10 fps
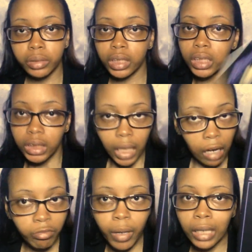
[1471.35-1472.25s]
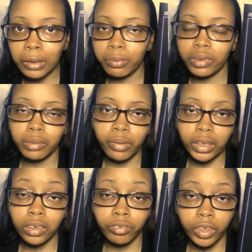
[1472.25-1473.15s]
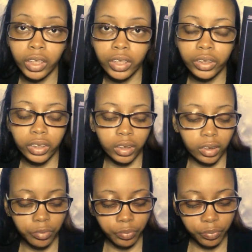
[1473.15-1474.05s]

because I've battled with depression for years.